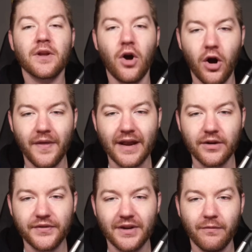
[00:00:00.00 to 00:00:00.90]
all that
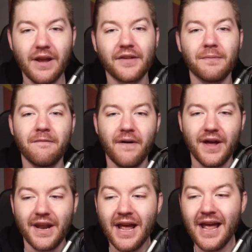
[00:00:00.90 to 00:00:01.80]
good stuff. We got some
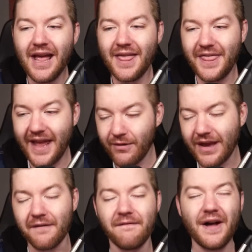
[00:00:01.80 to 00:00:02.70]
fun. Thank. we
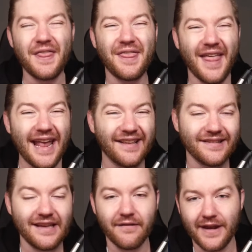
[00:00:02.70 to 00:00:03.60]
got a fun
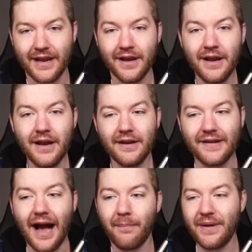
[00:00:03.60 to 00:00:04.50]
Thanksgiving
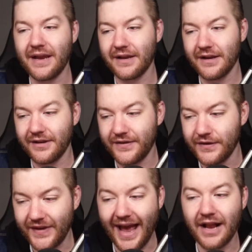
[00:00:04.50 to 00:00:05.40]
topic to
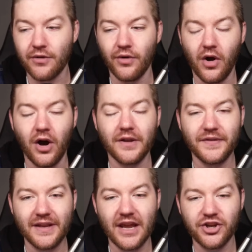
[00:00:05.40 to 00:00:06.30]
tackle on
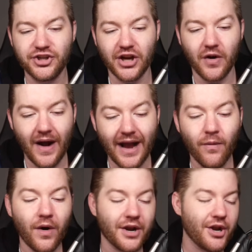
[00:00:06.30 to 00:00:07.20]
today's show. I
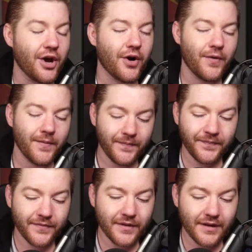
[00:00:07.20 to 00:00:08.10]
want to know
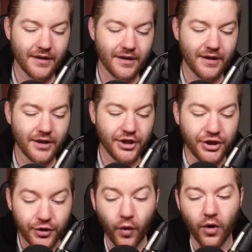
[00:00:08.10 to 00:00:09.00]

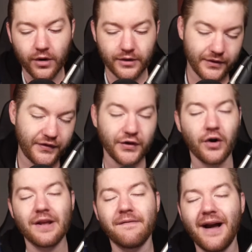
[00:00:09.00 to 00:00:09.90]
your
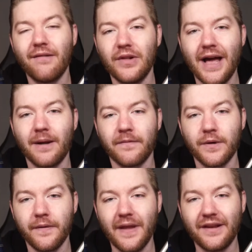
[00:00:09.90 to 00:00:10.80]
starting five lineup for
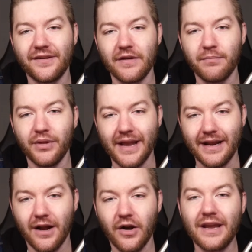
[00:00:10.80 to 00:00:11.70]
your Thanksgiving plate.
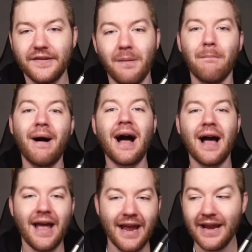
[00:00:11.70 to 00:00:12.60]
I'll get to
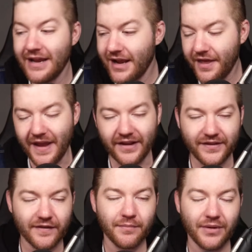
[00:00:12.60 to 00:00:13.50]
my
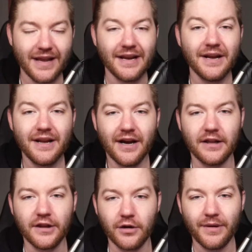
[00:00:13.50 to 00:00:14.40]
Thanksgiving plate a
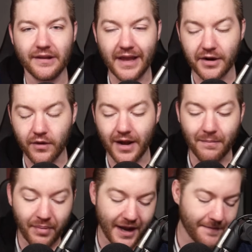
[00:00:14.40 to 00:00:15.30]
little bit later on.
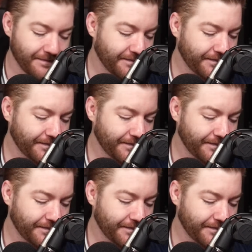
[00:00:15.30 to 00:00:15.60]
But